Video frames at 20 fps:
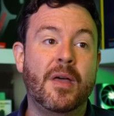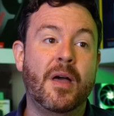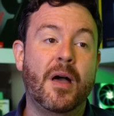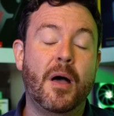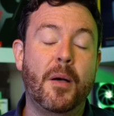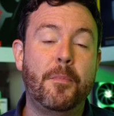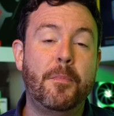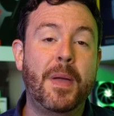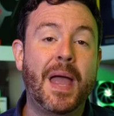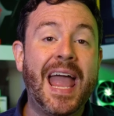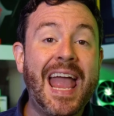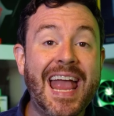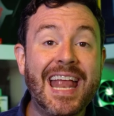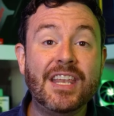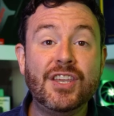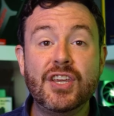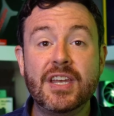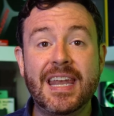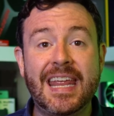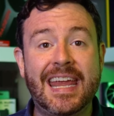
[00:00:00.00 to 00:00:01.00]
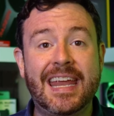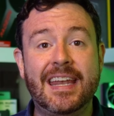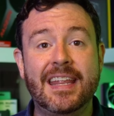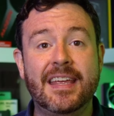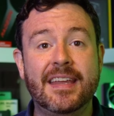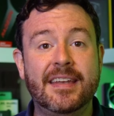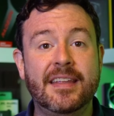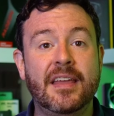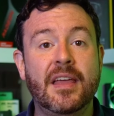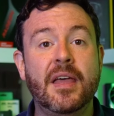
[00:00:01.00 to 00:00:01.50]

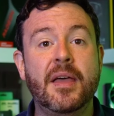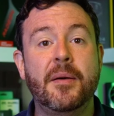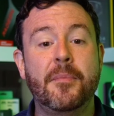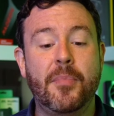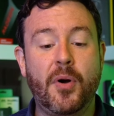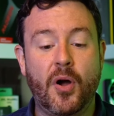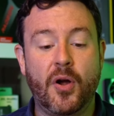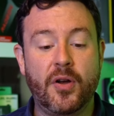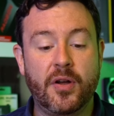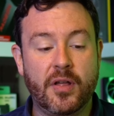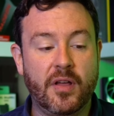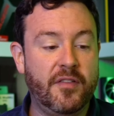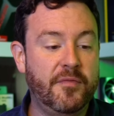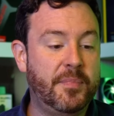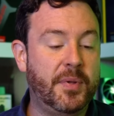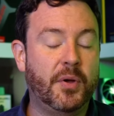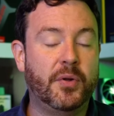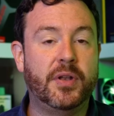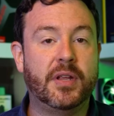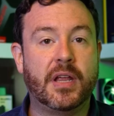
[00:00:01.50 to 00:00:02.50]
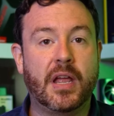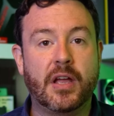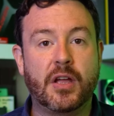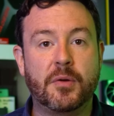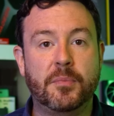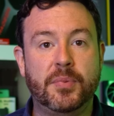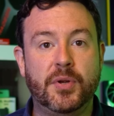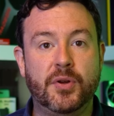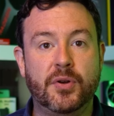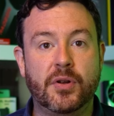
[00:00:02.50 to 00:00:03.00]
opinionated part of building a
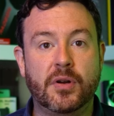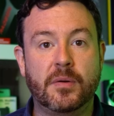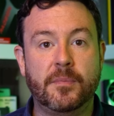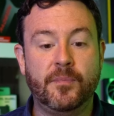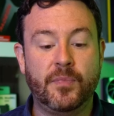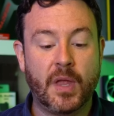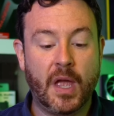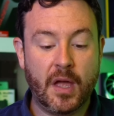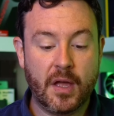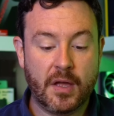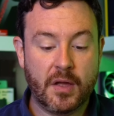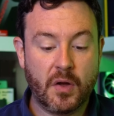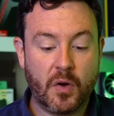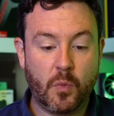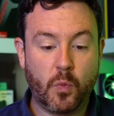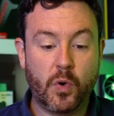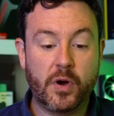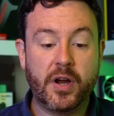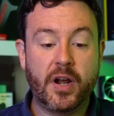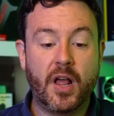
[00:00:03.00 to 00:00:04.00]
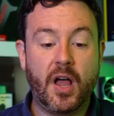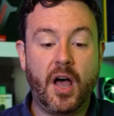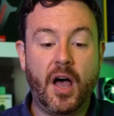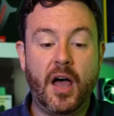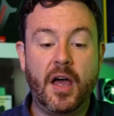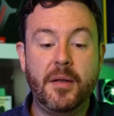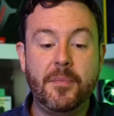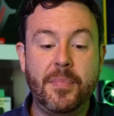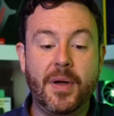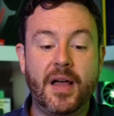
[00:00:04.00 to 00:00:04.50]
computer. We're going to
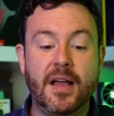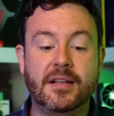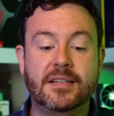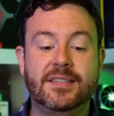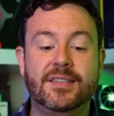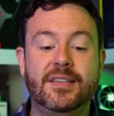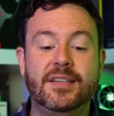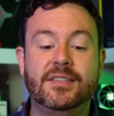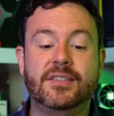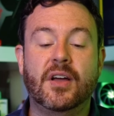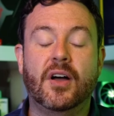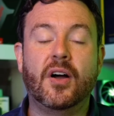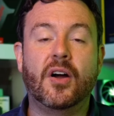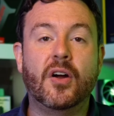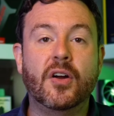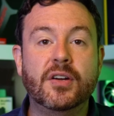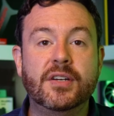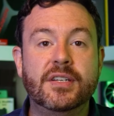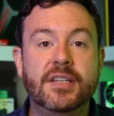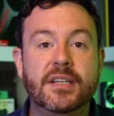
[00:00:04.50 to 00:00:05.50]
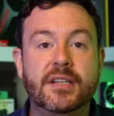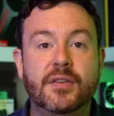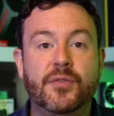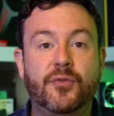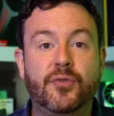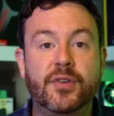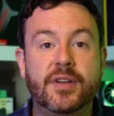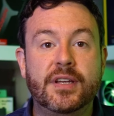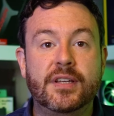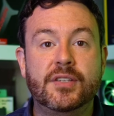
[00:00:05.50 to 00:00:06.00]
unbox this Arctic
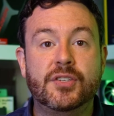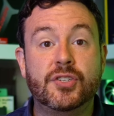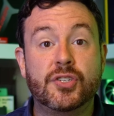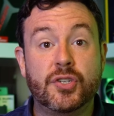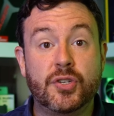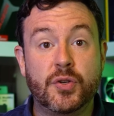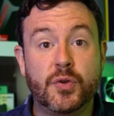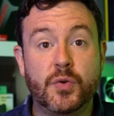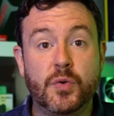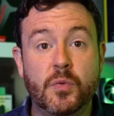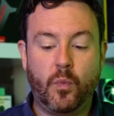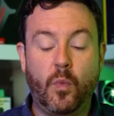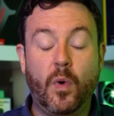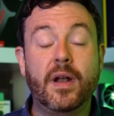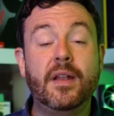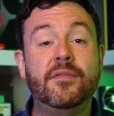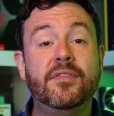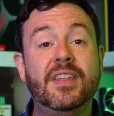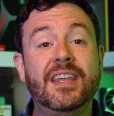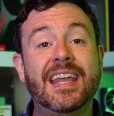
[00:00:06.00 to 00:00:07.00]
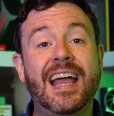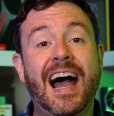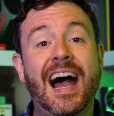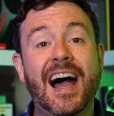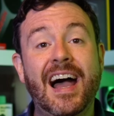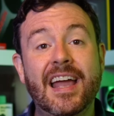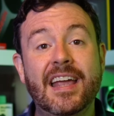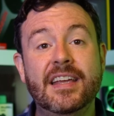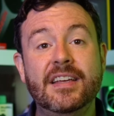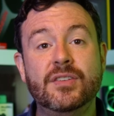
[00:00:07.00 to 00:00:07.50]
Freeze 2, one of the
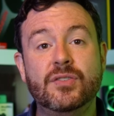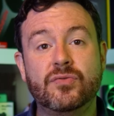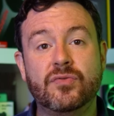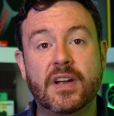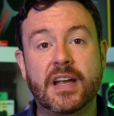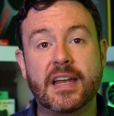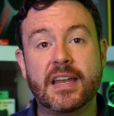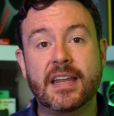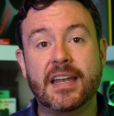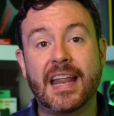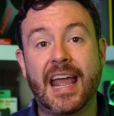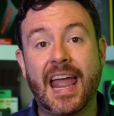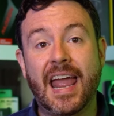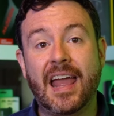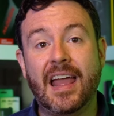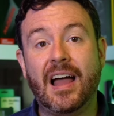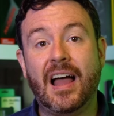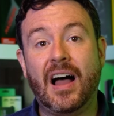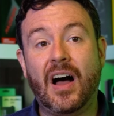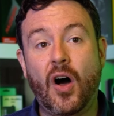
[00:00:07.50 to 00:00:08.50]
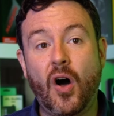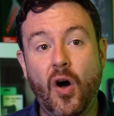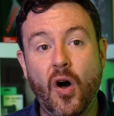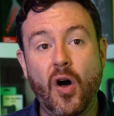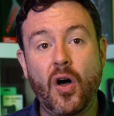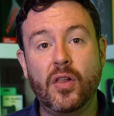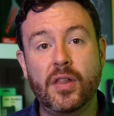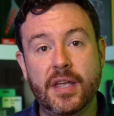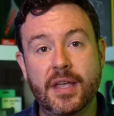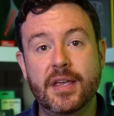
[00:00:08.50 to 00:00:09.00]
highest rated
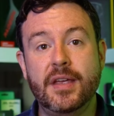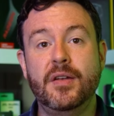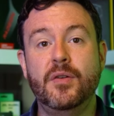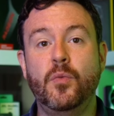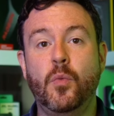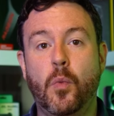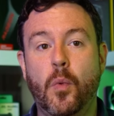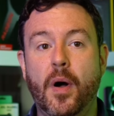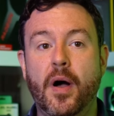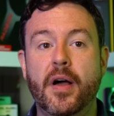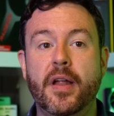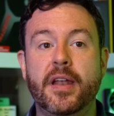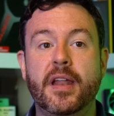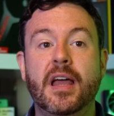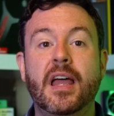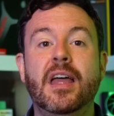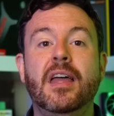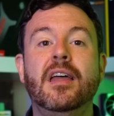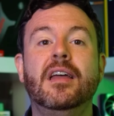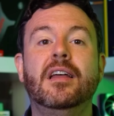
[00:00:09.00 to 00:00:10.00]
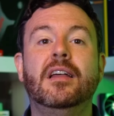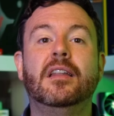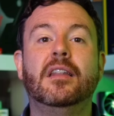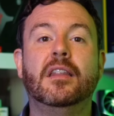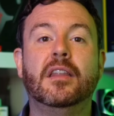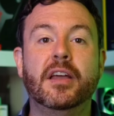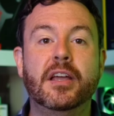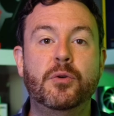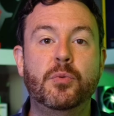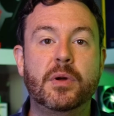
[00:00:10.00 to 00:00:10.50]
all-in-one
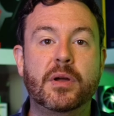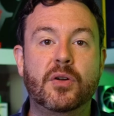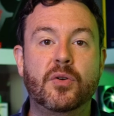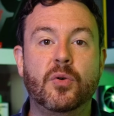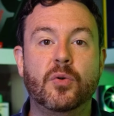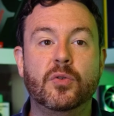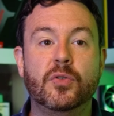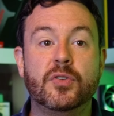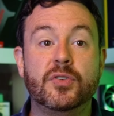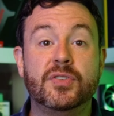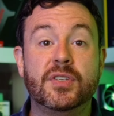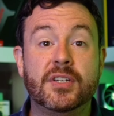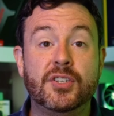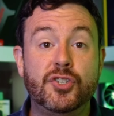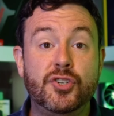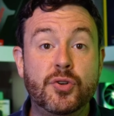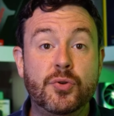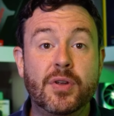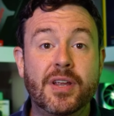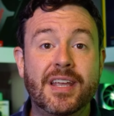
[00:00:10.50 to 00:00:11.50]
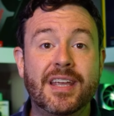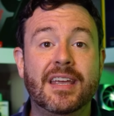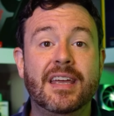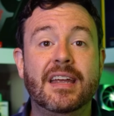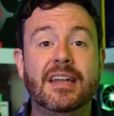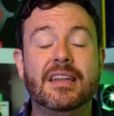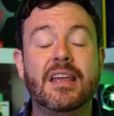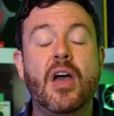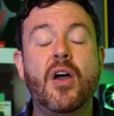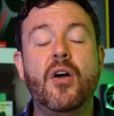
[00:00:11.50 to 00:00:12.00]
liquid coolers that you can
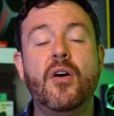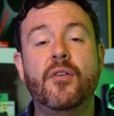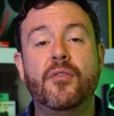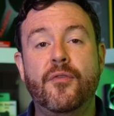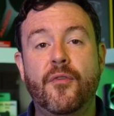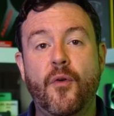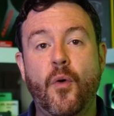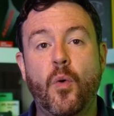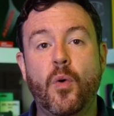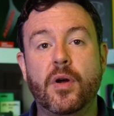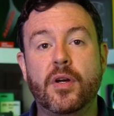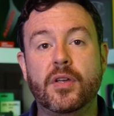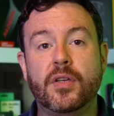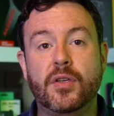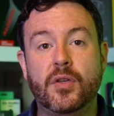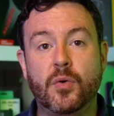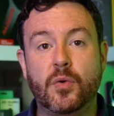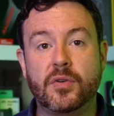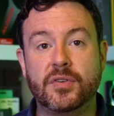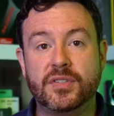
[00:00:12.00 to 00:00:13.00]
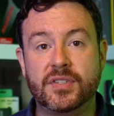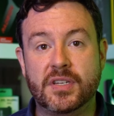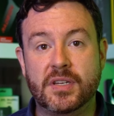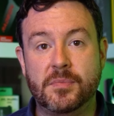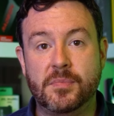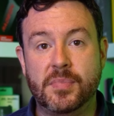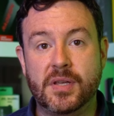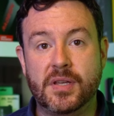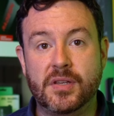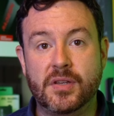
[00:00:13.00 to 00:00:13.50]
get for your
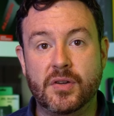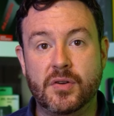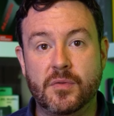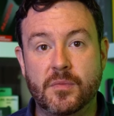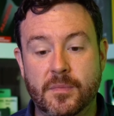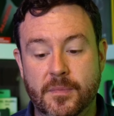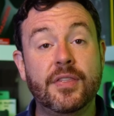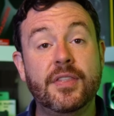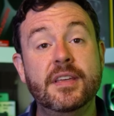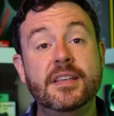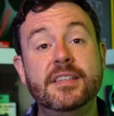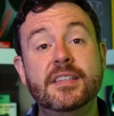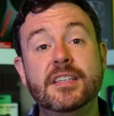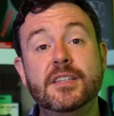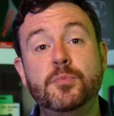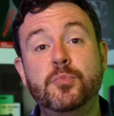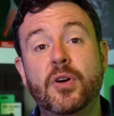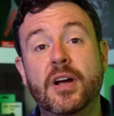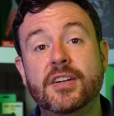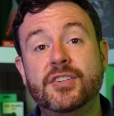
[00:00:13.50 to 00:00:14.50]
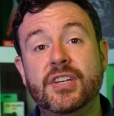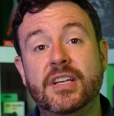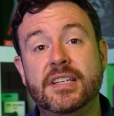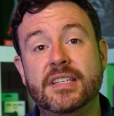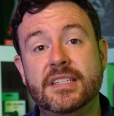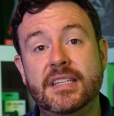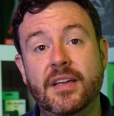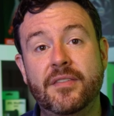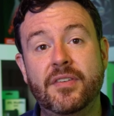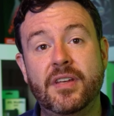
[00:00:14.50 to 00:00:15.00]
CPU. This is Project
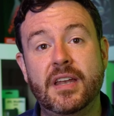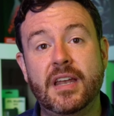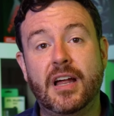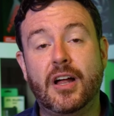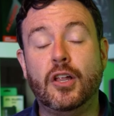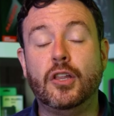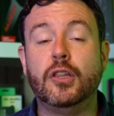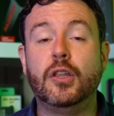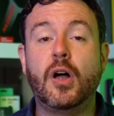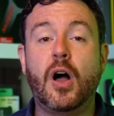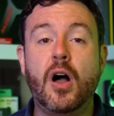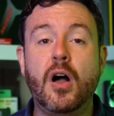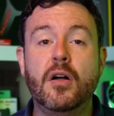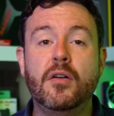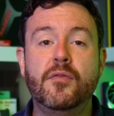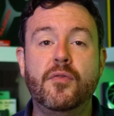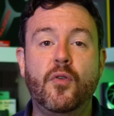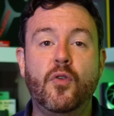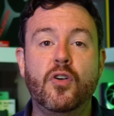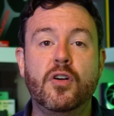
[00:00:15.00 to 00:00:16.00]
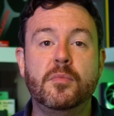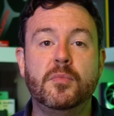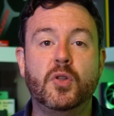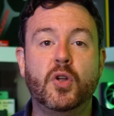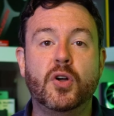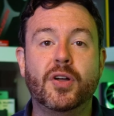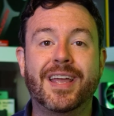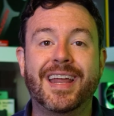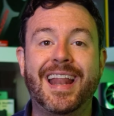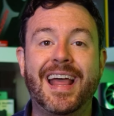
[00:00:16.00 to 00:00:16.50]
SeVeN, a long-form
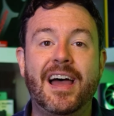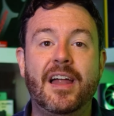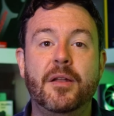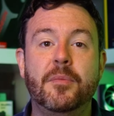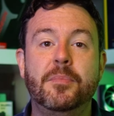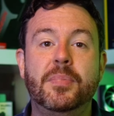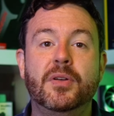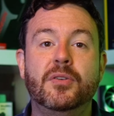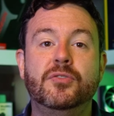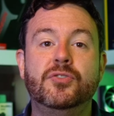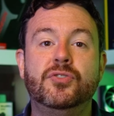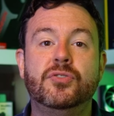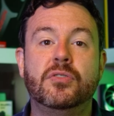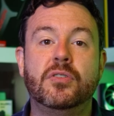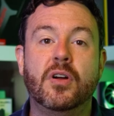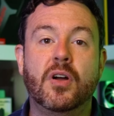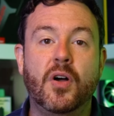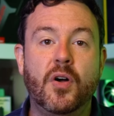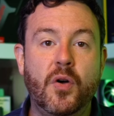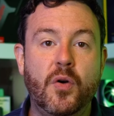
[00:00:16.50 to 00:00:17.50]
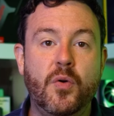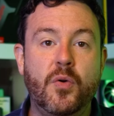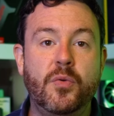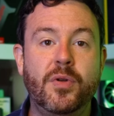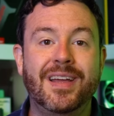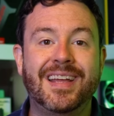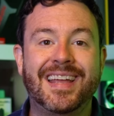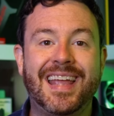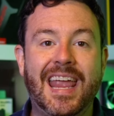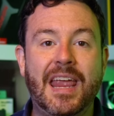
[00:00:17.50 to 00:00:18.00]
look at how to build your
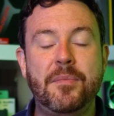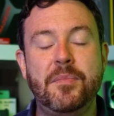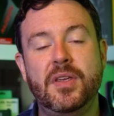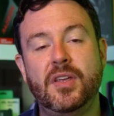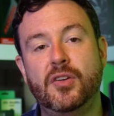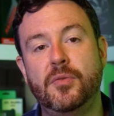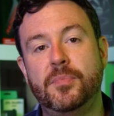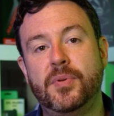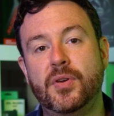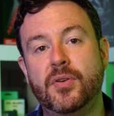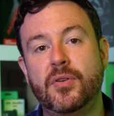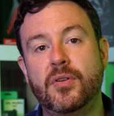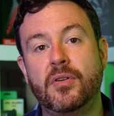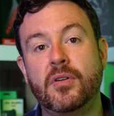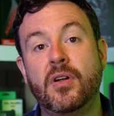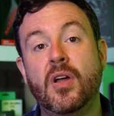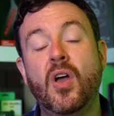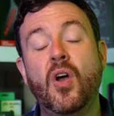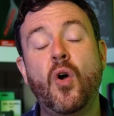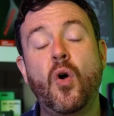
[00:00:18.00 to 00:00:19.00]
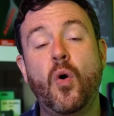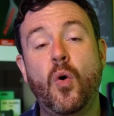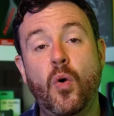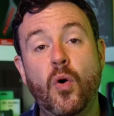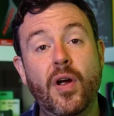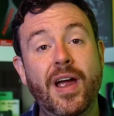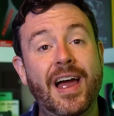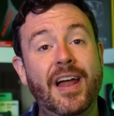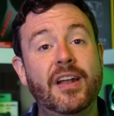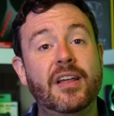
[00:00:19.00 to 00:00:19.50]
own gaming computer
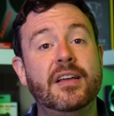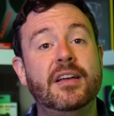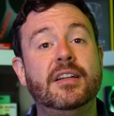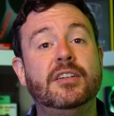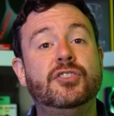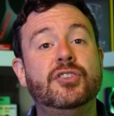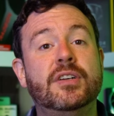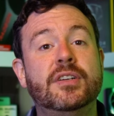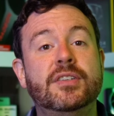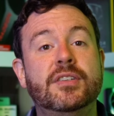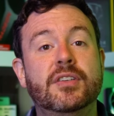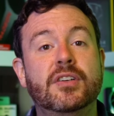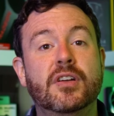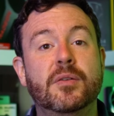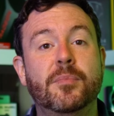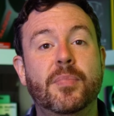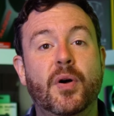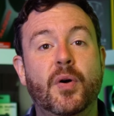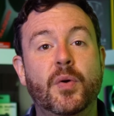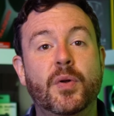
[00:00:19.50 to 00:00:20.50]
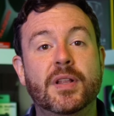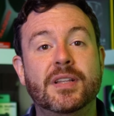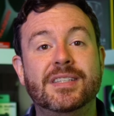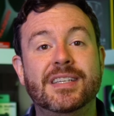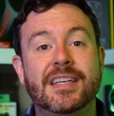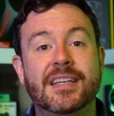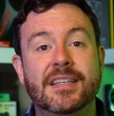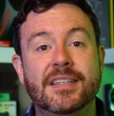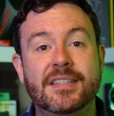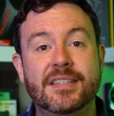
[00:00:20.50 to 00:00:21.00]
or how to adjust the components
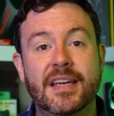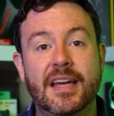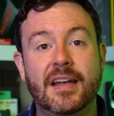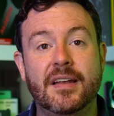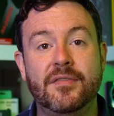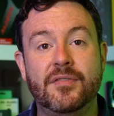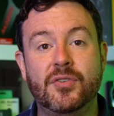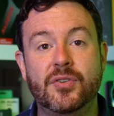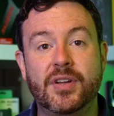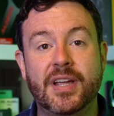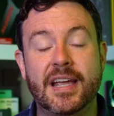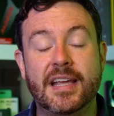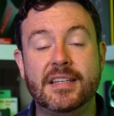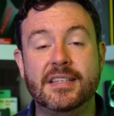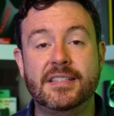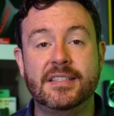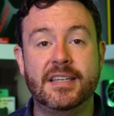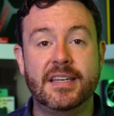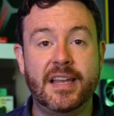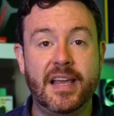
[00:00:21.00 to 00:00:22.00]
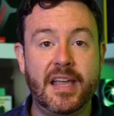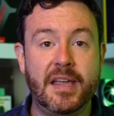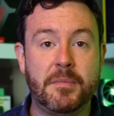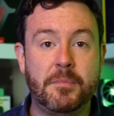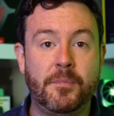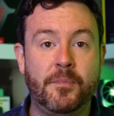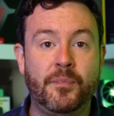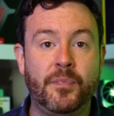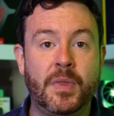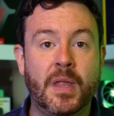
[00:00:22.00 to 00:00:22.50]
inside of your case today.
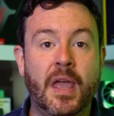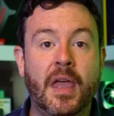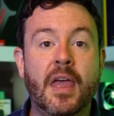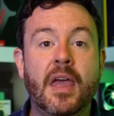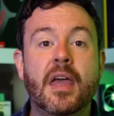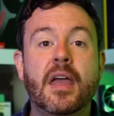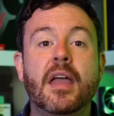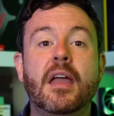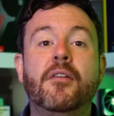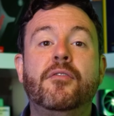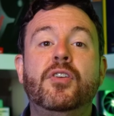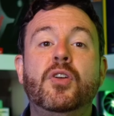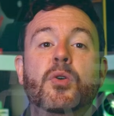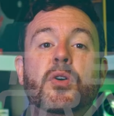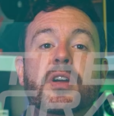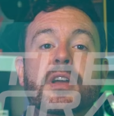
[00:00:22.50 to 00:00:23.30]
If you are